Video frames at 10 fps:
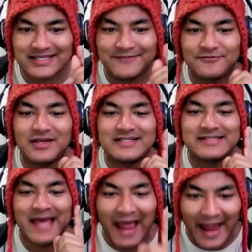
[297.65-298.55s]
if there
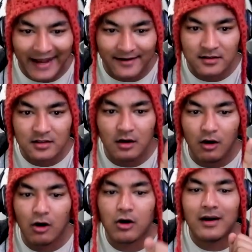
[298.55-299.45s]
is had
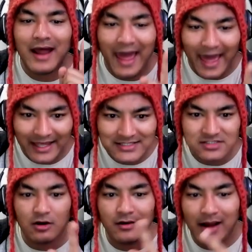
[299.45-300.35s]
or has
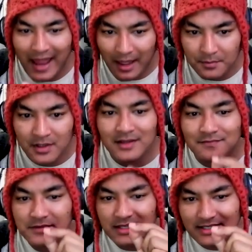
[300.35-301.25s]
or have,
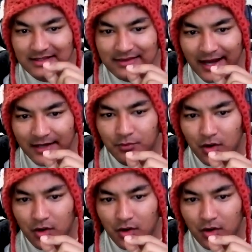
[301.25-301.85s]
then in that